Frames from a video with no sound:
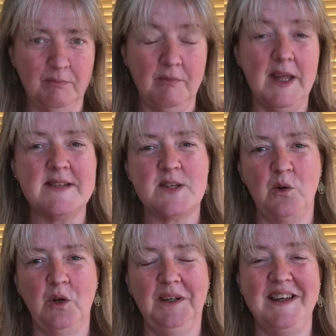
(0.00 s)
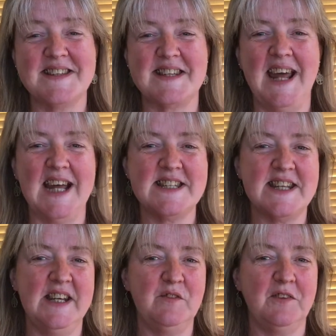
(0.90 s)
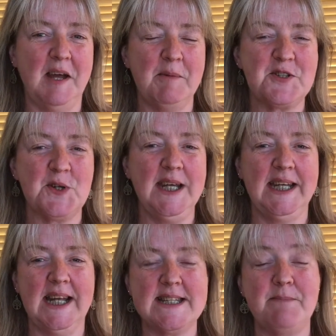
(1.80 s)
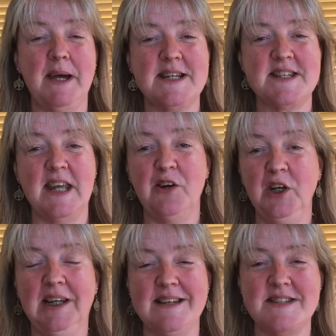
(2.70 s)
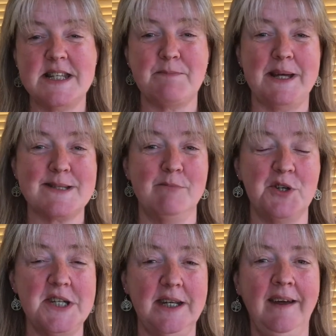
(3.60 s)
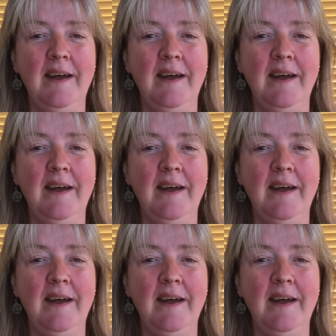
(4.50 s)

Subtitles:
This oil is an anti-inflammatory, an antibacterial, antispasmodic